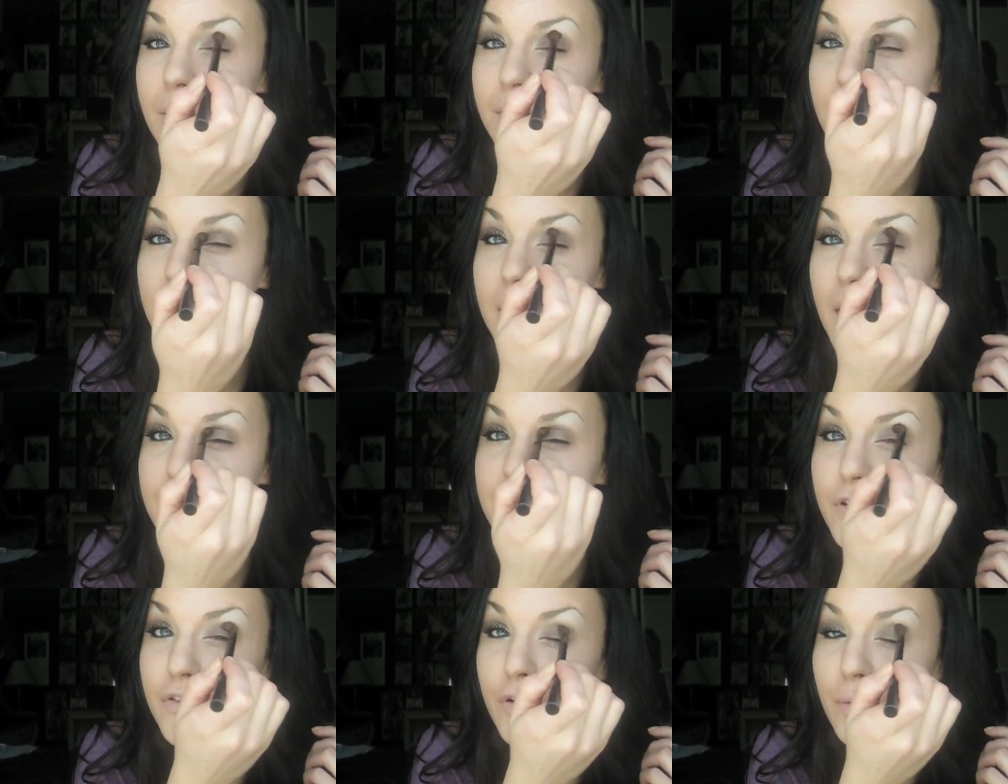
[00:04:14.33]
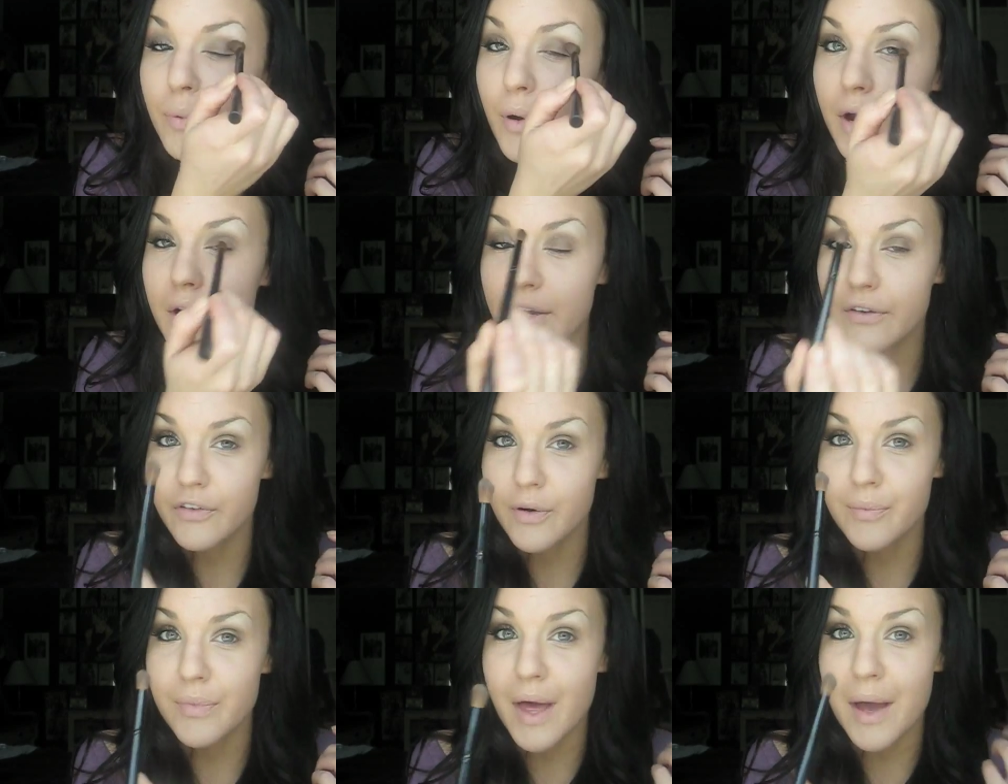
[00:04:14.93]
leftover
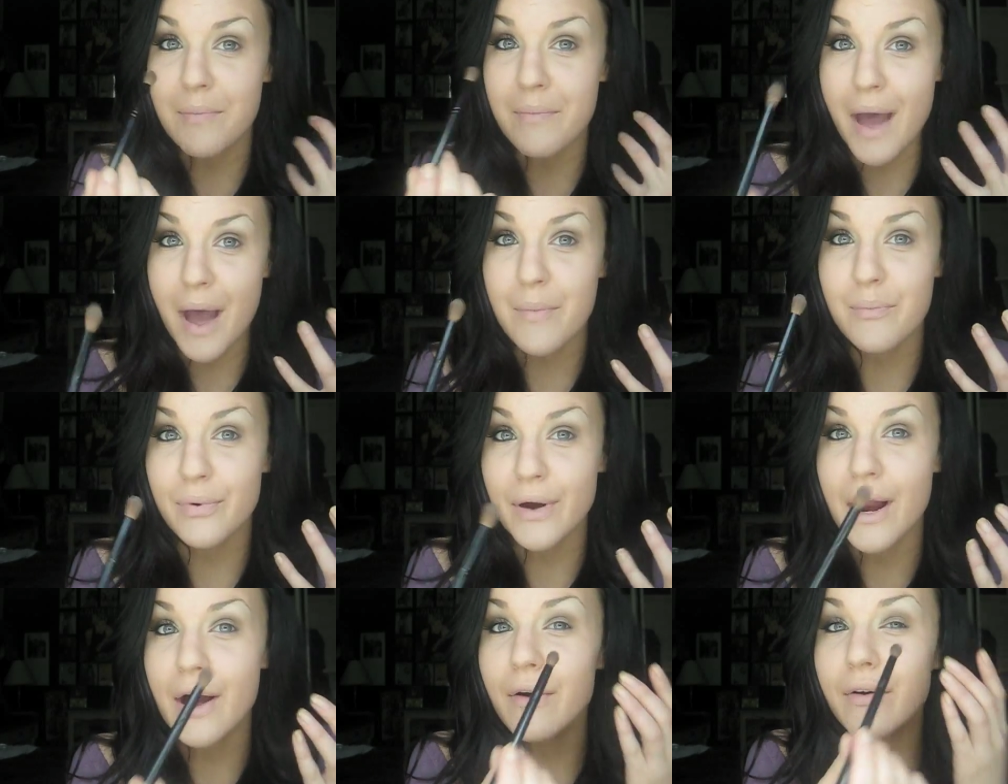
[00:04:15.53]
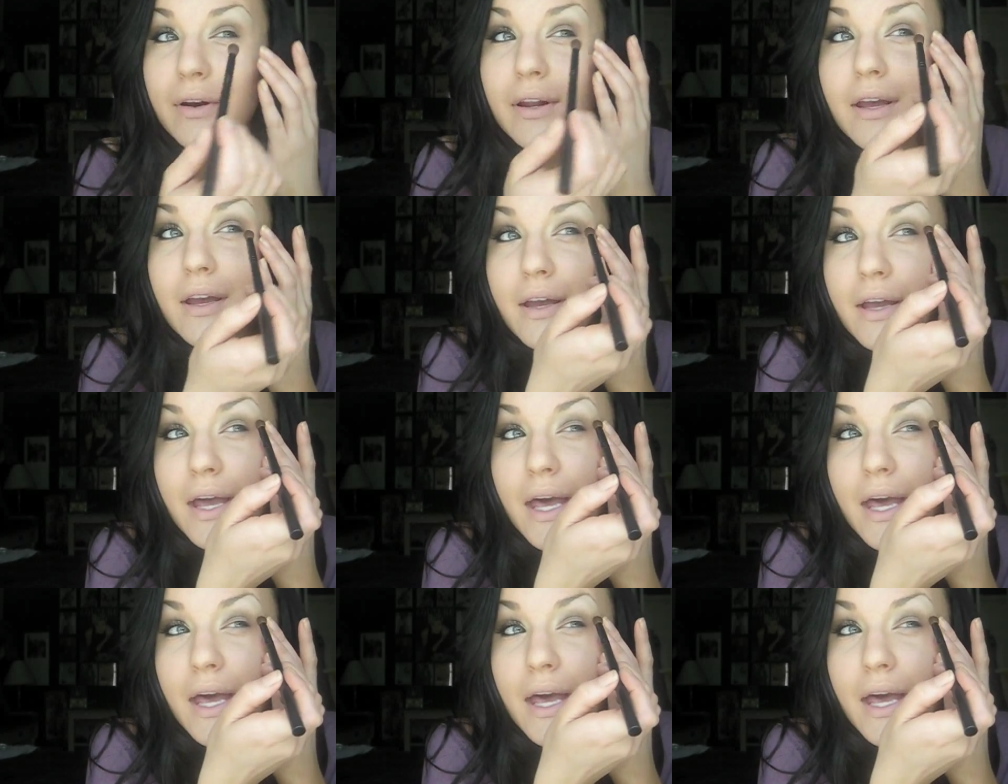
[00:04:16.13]
product from that matte brown.